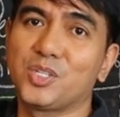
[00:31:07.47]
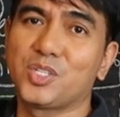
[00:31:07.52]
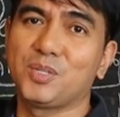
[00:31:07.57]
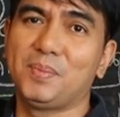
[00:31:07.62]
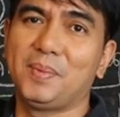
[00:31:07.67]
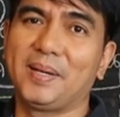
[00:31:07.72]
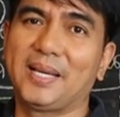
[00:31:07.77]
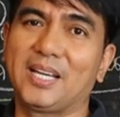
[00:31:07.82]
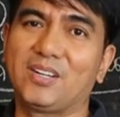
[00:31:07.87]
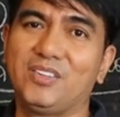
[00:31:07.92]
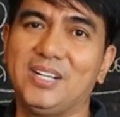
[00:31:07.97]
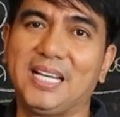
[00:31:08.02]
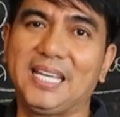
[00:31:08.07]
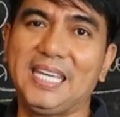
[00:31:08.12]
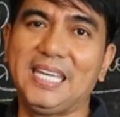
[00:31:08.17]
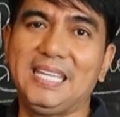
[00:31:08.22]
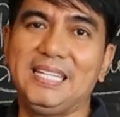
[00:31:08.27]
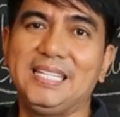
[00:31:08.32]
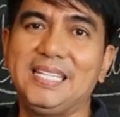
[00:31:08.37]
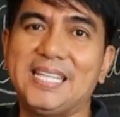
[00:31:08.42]
gusto mo magkaroon
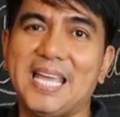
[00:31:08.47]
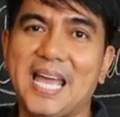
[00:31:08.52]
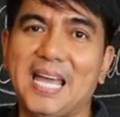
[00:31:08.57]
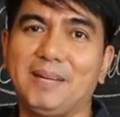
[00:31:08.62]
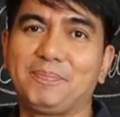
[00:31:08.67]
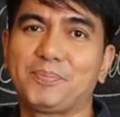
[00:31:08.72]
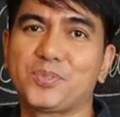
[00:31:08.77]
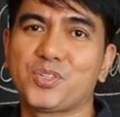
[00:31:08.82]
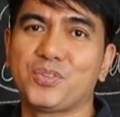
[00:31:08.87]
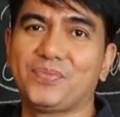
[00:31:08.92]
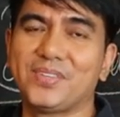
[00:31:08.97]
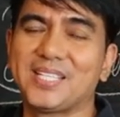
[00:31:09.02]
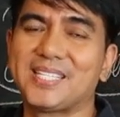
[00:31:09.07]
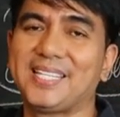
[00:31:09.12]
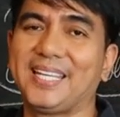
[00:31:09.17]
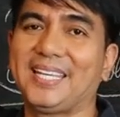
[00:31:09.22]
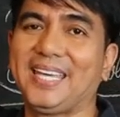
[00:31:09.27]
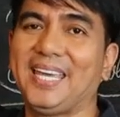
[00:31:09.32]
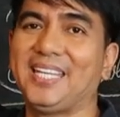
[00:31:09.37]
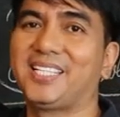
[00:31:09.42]
ng in-depth,
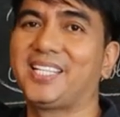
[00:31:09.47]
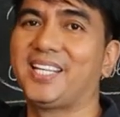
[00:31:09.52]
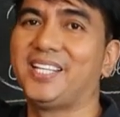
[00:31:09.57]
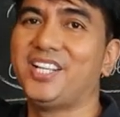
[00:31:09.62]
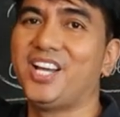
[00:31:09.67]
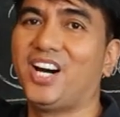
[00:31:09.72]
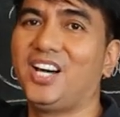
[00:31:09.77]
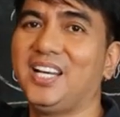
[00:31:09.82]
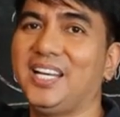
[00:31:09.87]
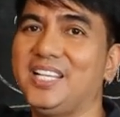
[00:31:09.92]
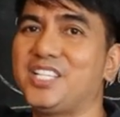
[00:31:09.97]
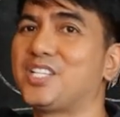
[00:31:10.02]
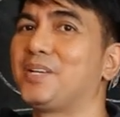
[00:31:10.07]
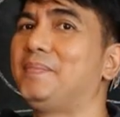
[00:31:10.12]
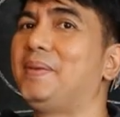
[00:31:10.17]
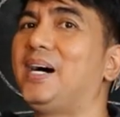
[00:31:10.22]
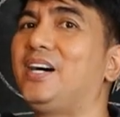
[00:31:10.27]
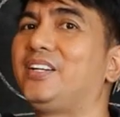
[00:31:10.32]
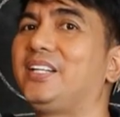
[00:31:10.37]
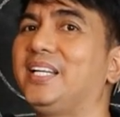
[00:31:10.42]
sophisticated knowledge
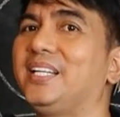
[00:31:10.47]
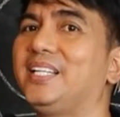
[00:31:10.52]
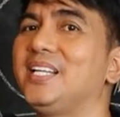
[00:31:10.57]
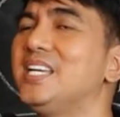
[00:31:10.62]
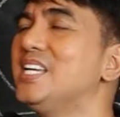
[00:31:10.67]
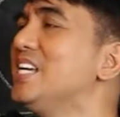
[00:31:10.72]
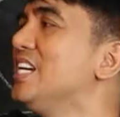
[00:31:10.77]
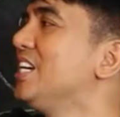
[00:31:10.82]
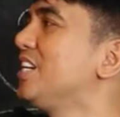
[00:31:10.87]
about it.